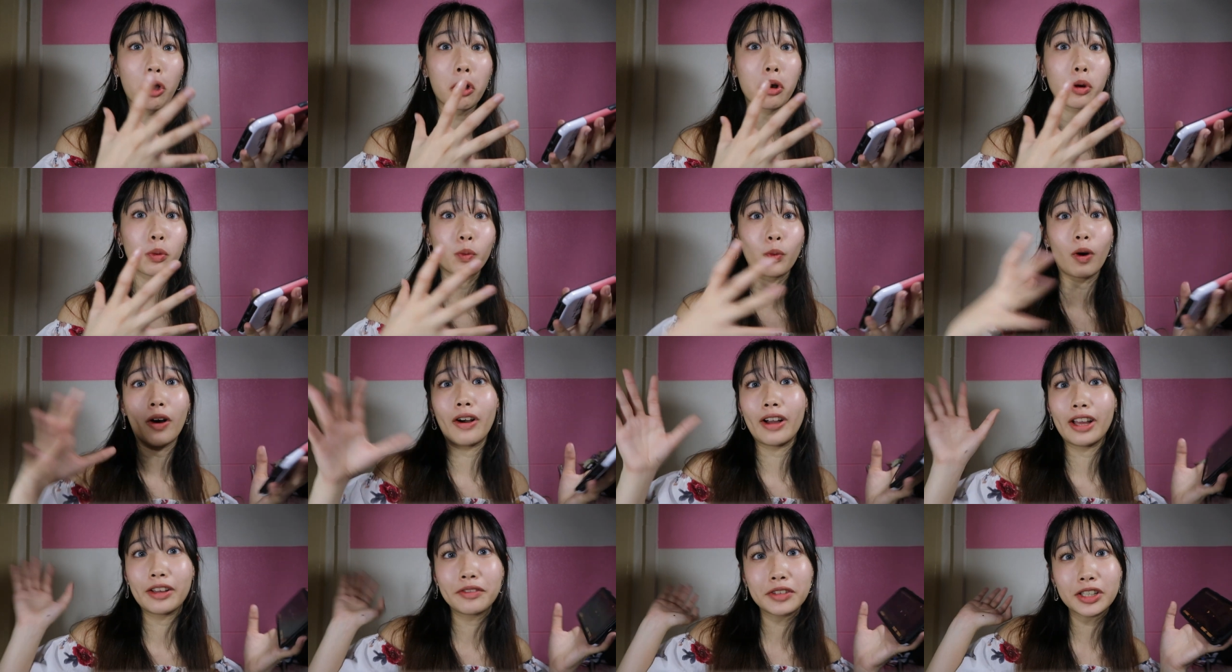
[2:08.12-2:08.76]
talk
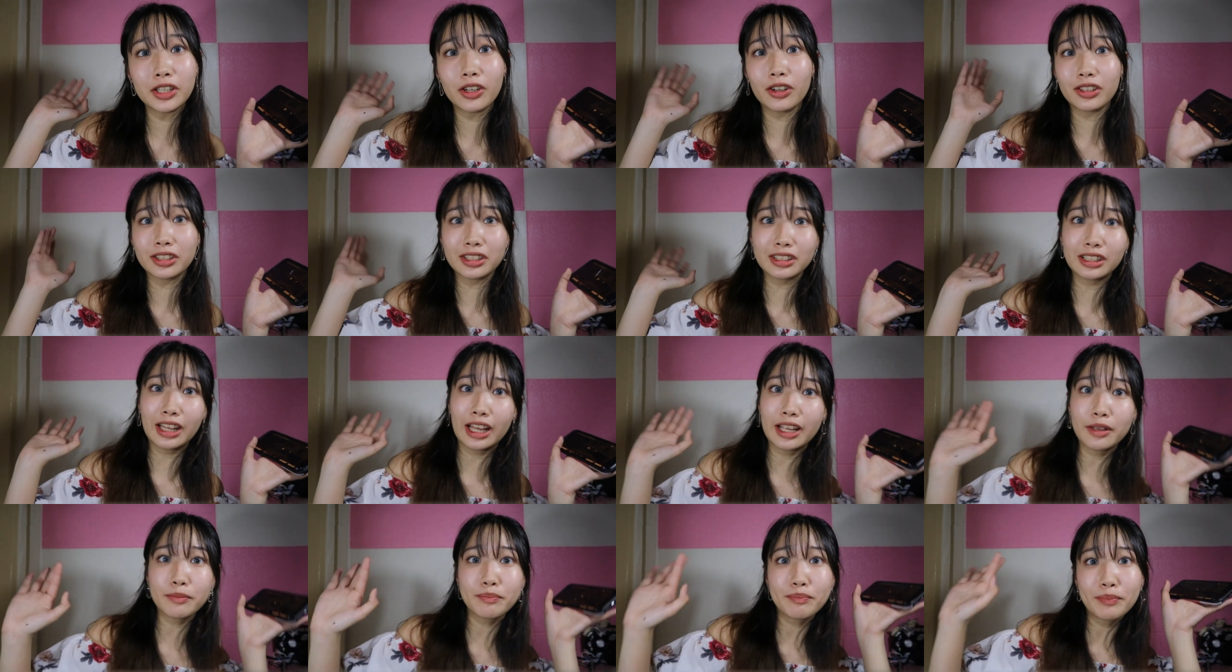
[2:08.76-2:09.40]
while having all the
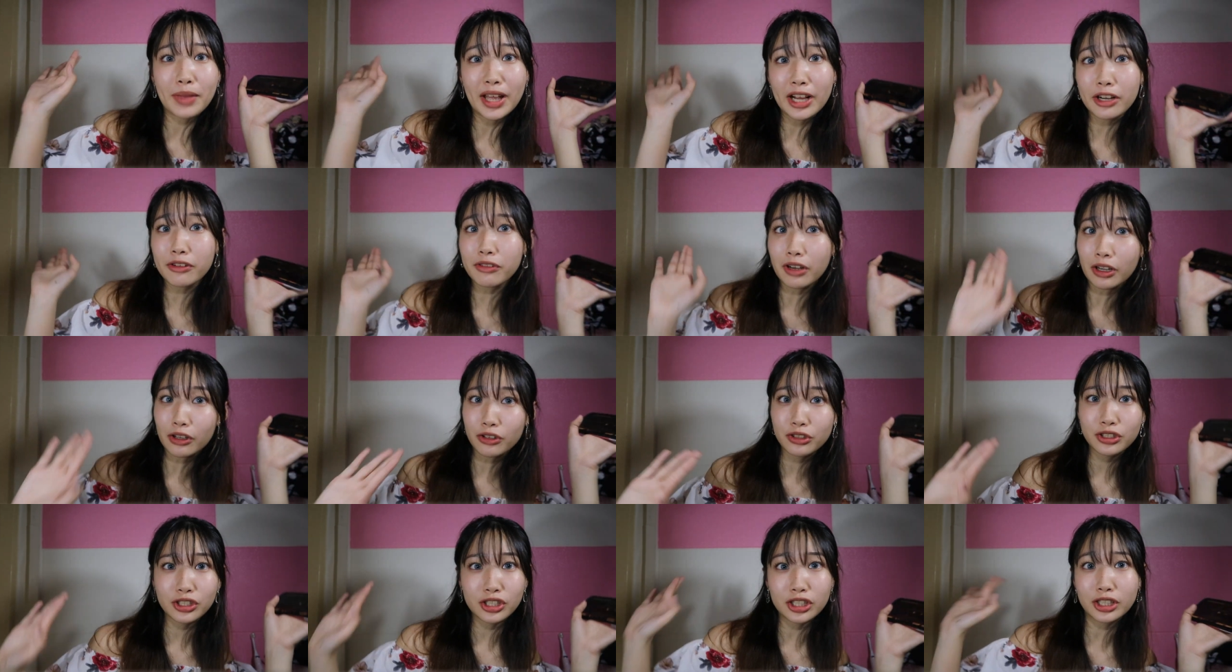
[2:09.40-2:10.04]
like
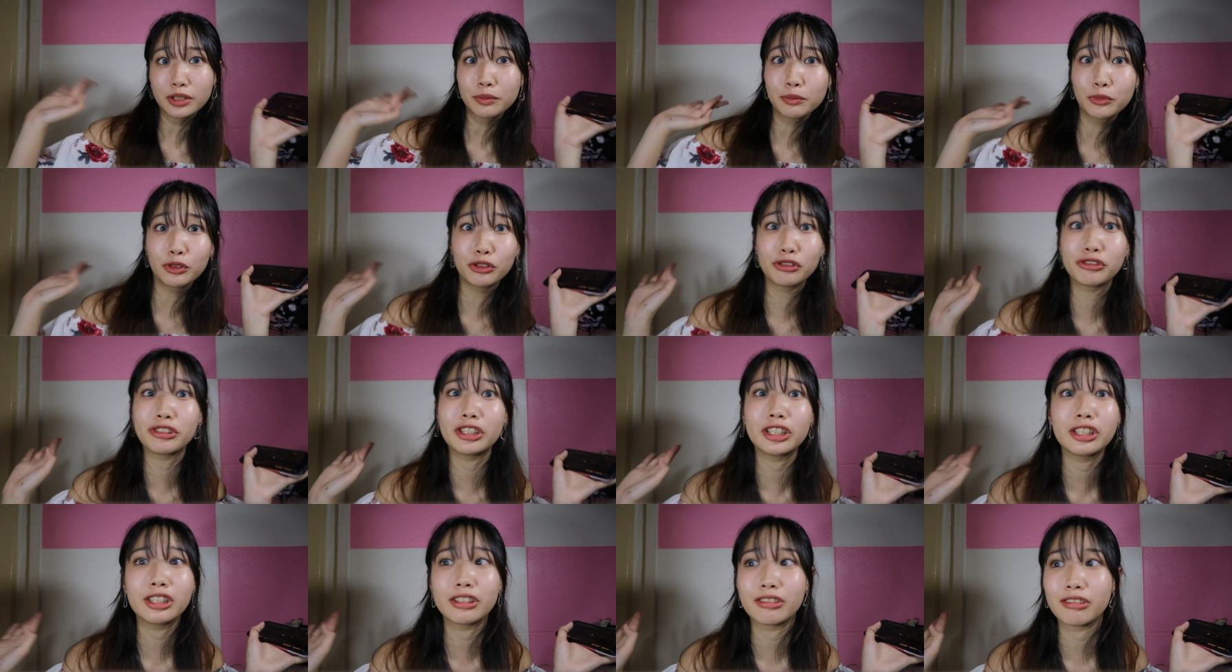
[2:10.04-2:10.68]
background shit
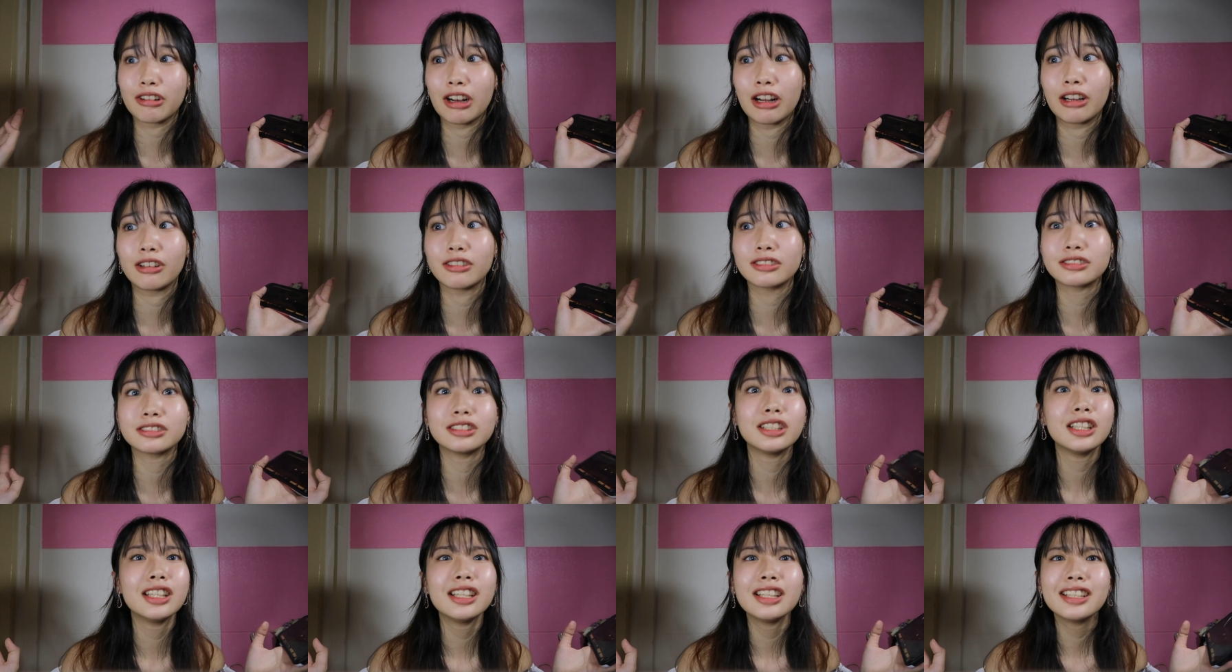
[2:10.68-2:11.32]
moving
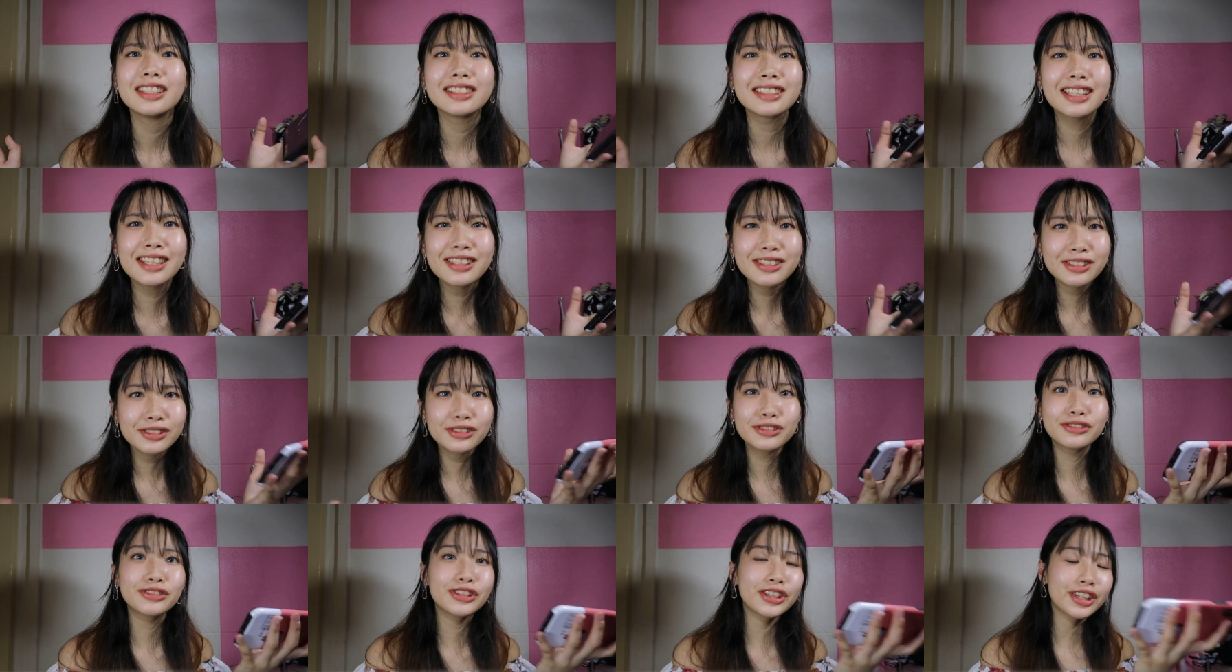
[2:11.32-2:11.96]
around. That's
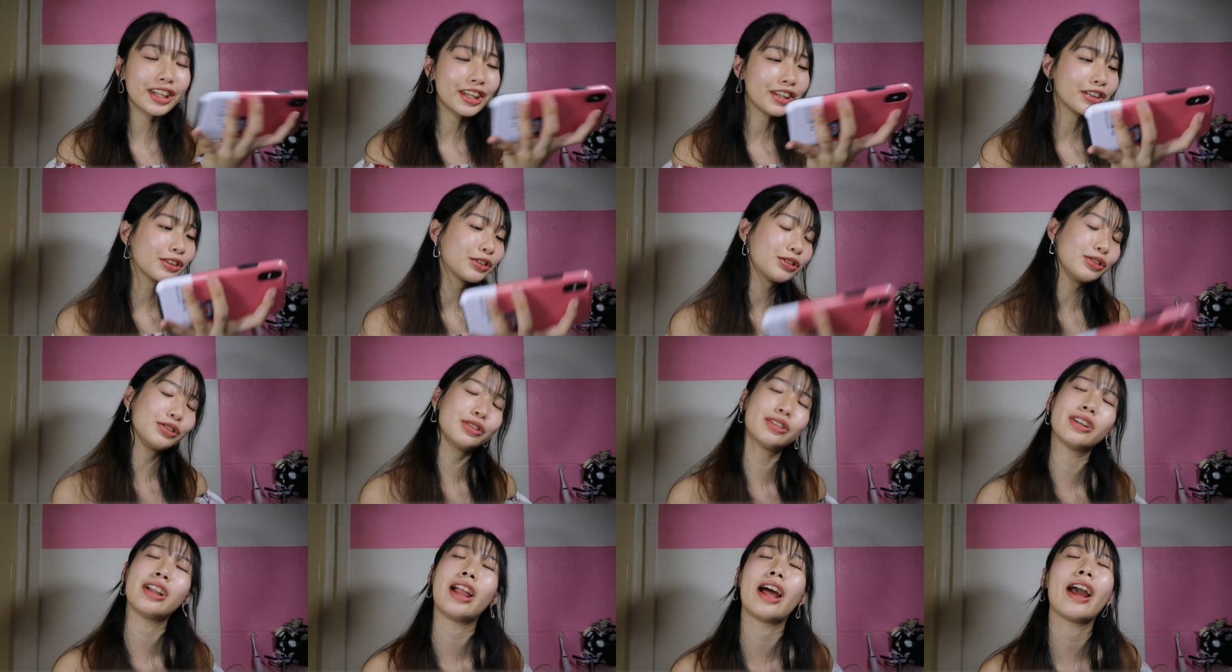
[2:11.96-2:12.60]
so freaking
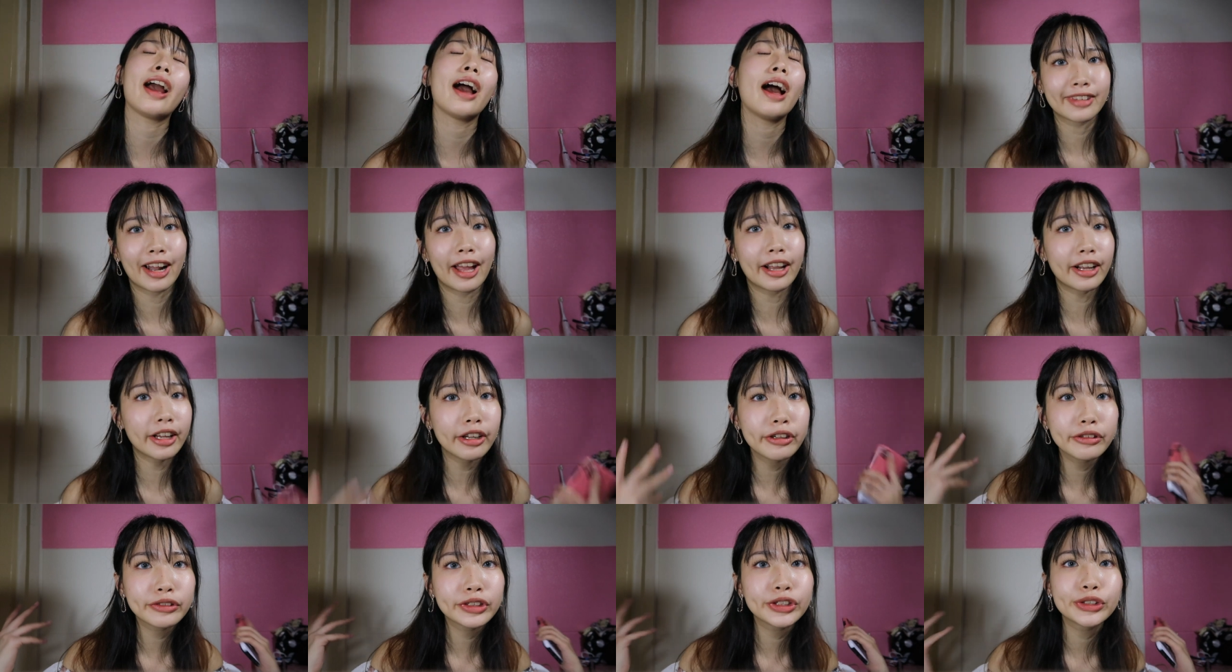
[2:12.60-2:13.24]
cool. Like, I
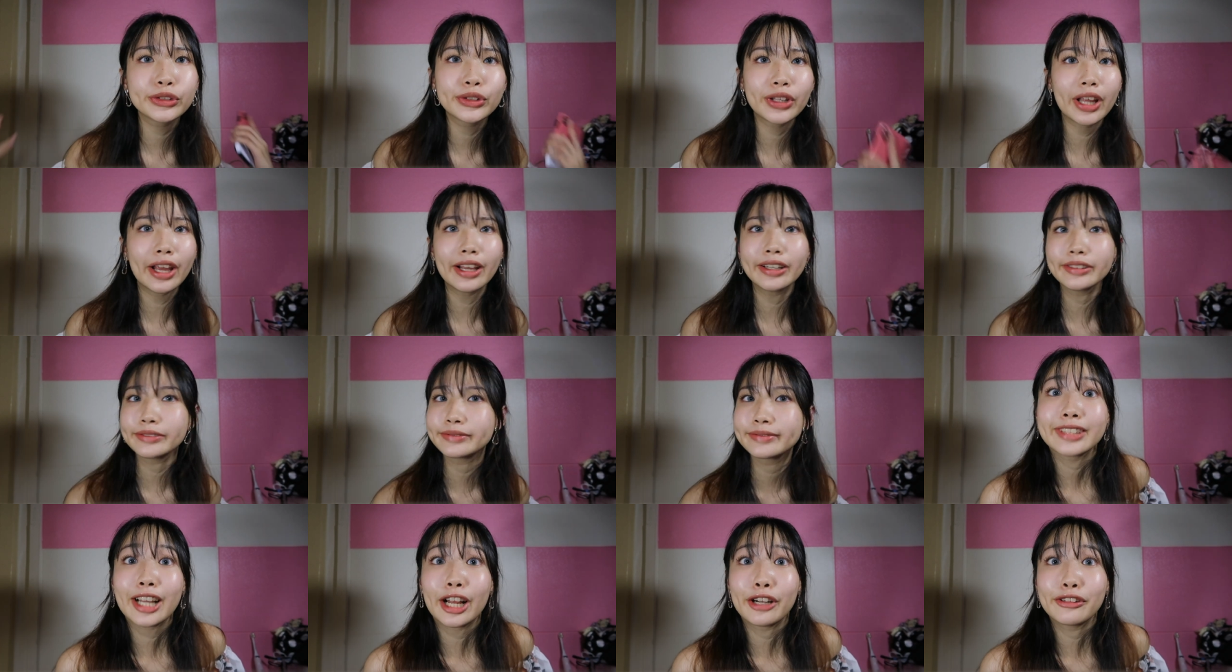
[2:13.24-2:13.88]
can't even do that.
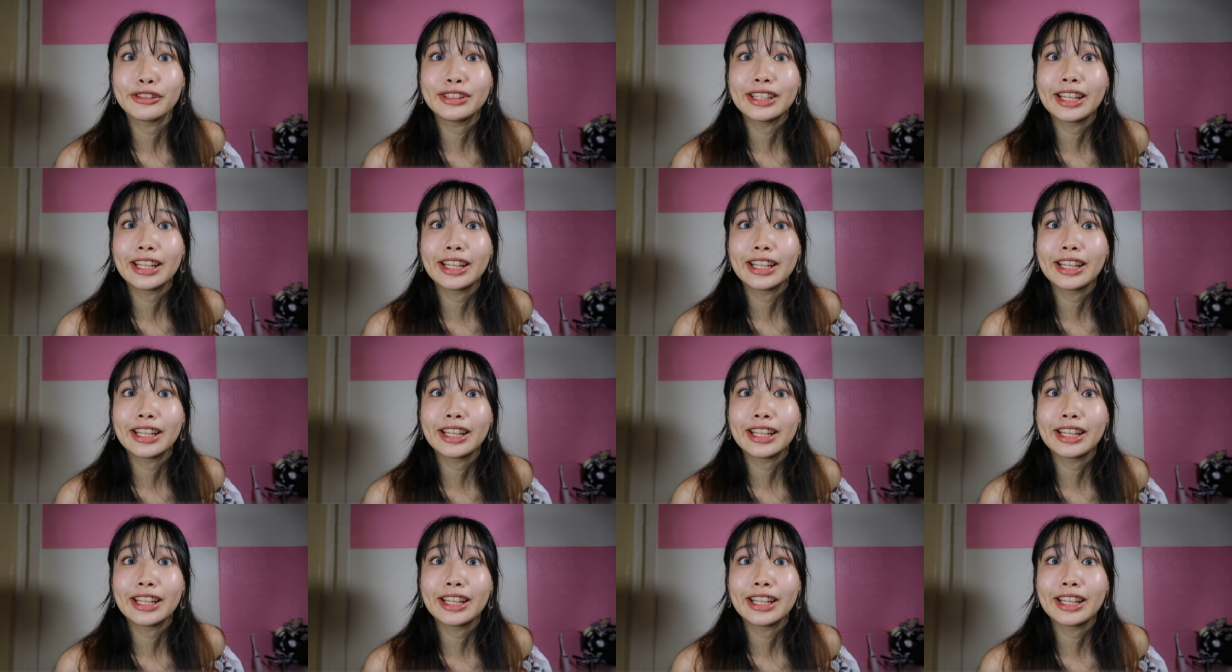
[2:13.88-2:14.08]
Can't